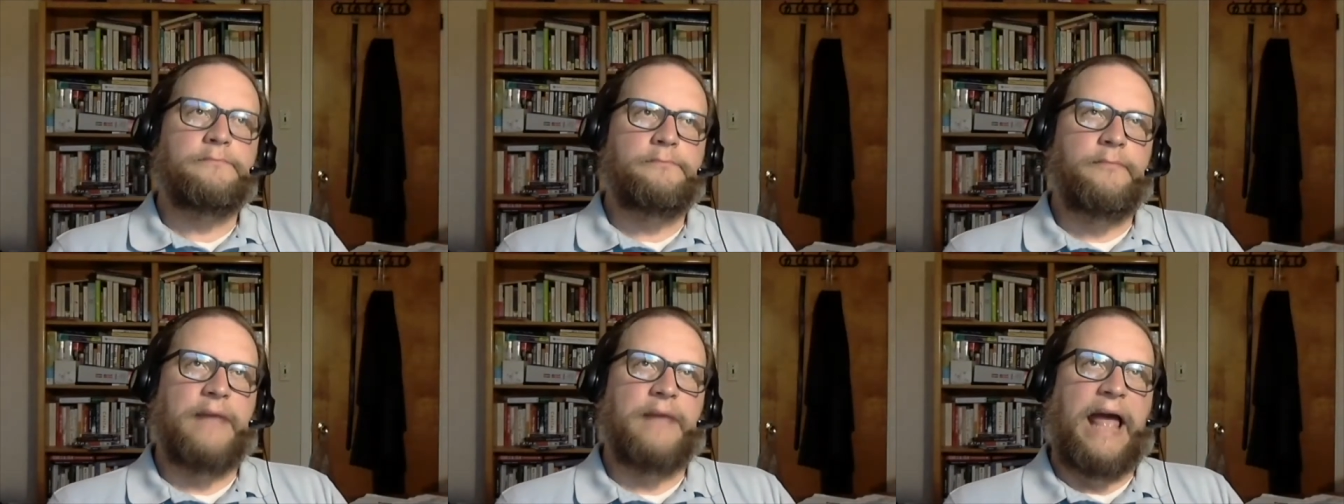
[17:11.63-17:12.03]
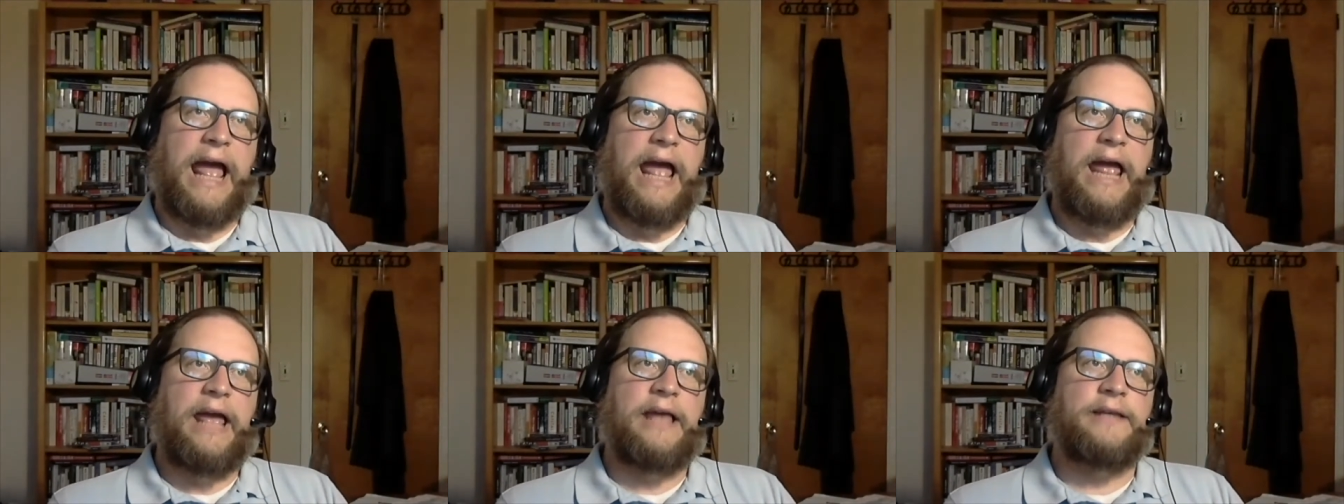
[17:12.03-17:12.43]

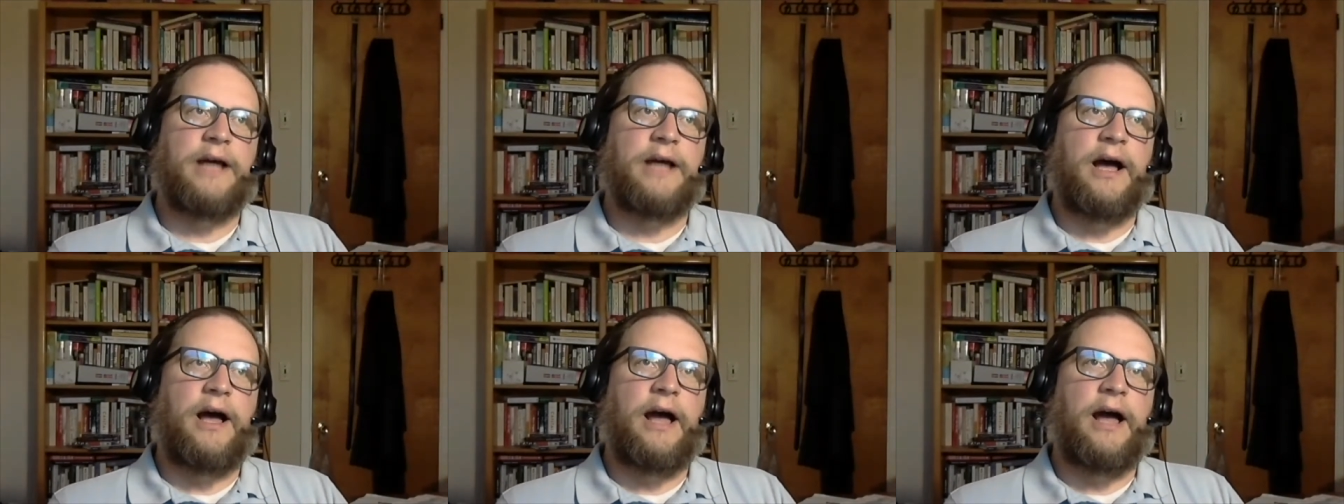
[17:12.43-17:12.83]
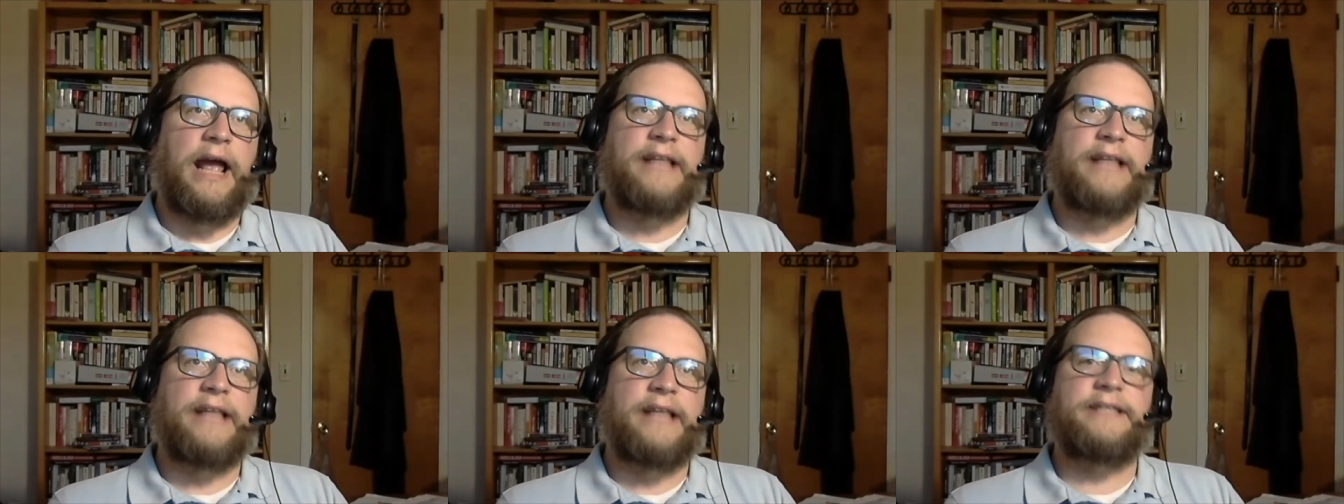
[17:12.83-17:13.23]
And
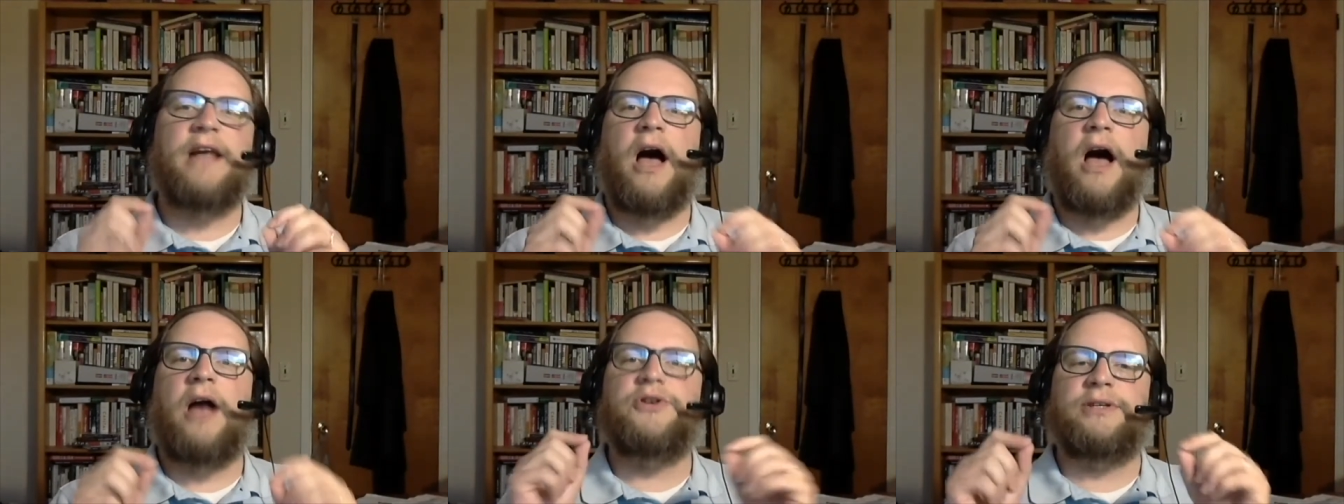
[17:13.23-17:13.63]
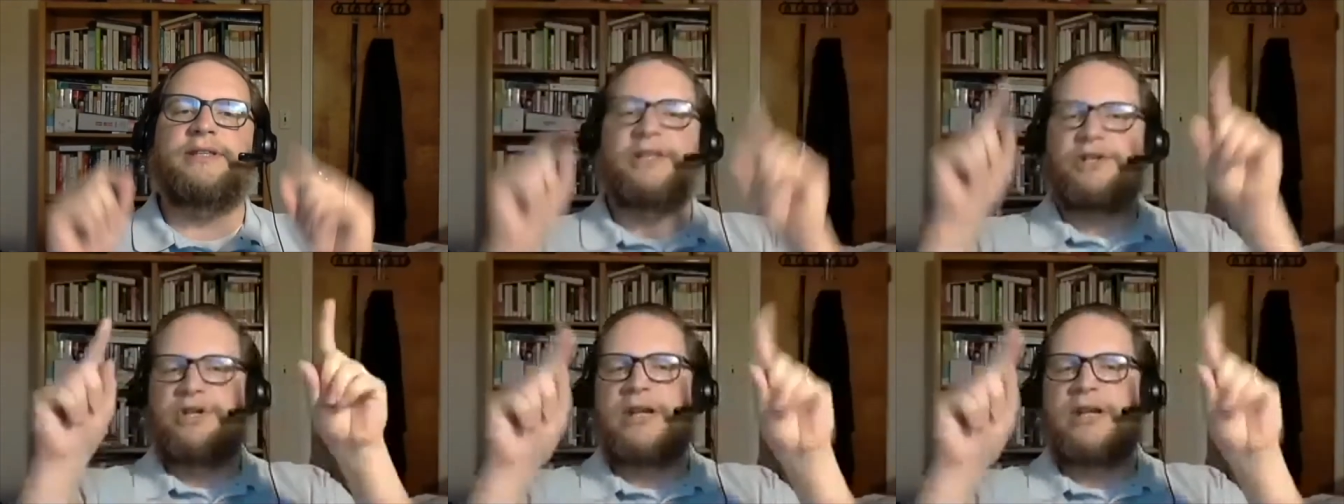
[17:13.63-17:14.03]
it's not just the
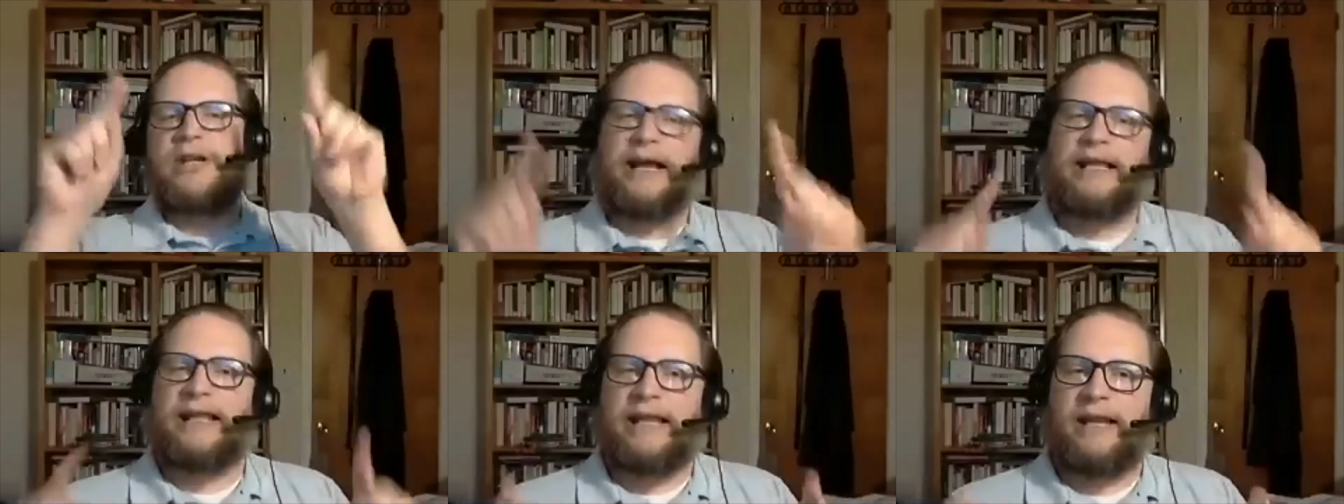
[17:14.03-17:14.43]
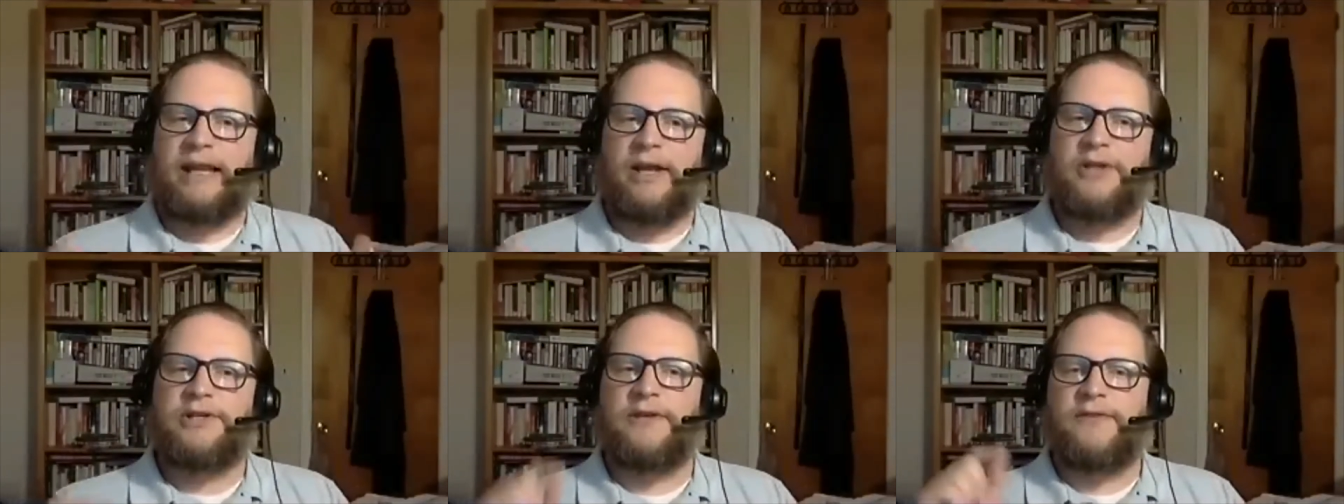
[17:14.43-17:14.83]
genetic
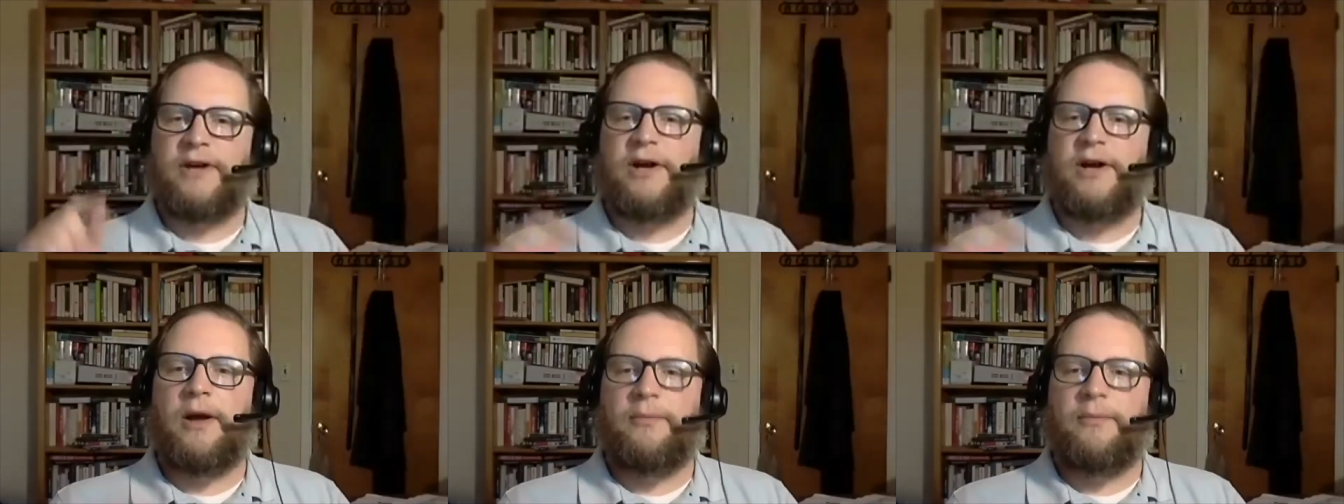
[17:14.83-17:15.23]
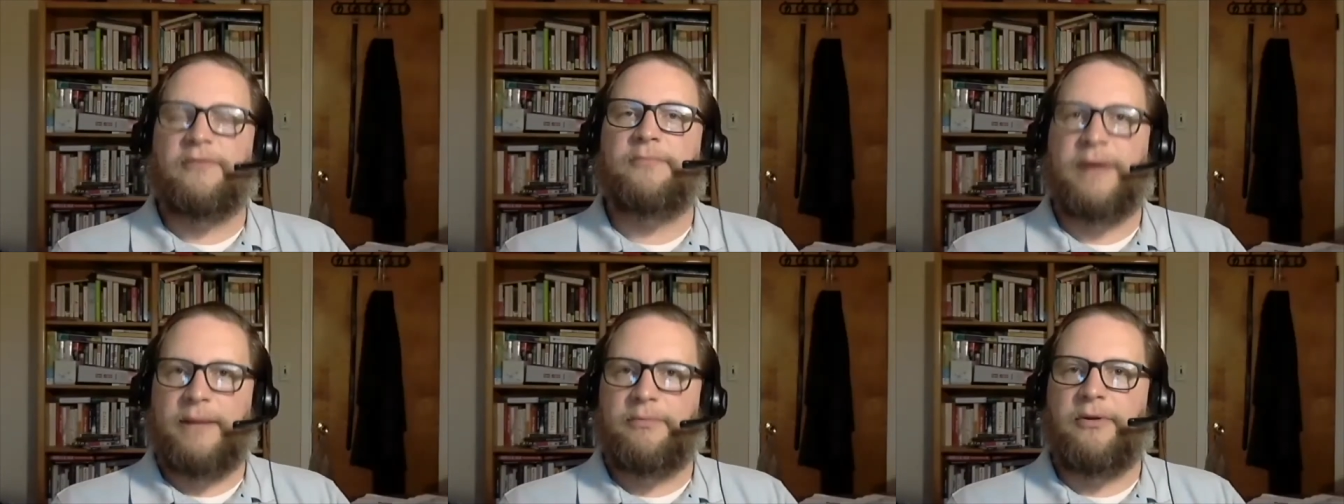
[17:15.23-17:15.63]
lineage of a couple of
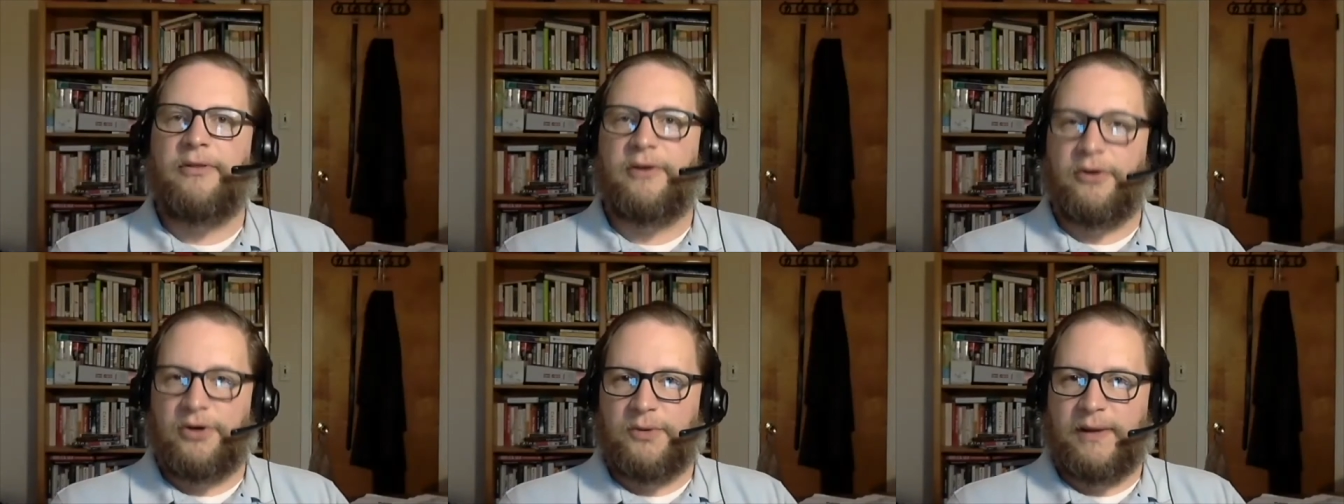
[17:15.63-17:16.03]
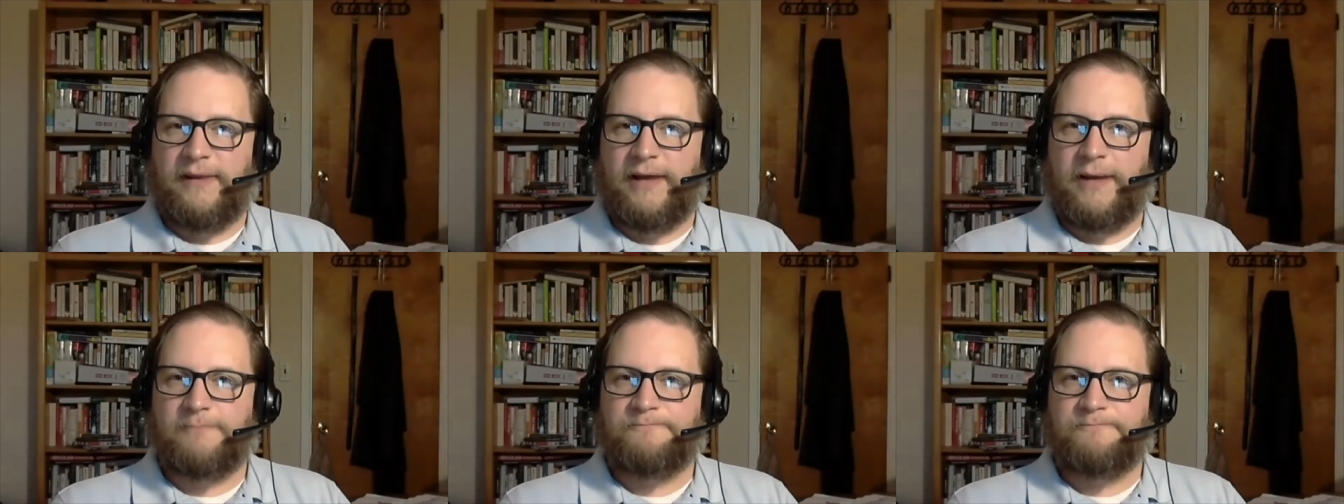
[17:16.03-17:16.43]
people that are doing that.